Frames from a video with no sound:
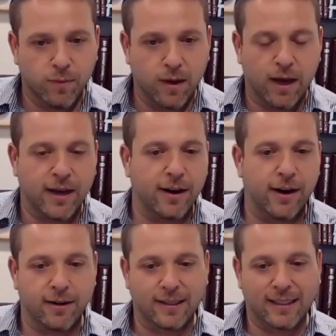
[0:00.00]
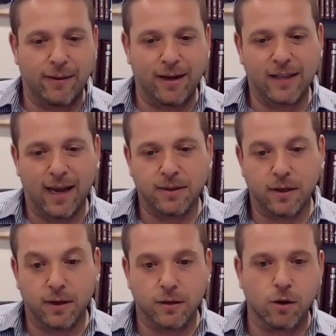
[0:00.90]
I heard several
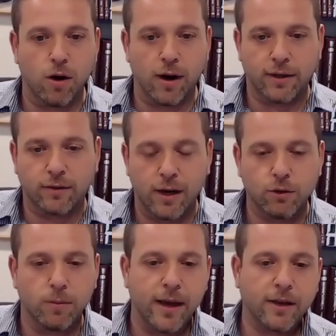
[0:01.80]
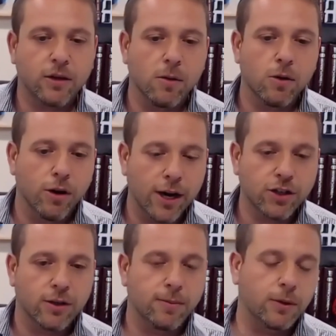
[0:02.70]
times scholars trying to make some
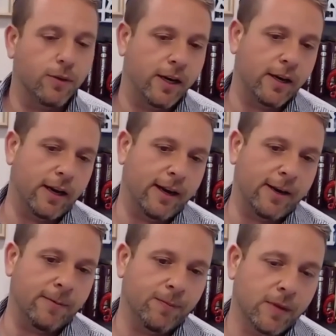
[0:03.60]
connections between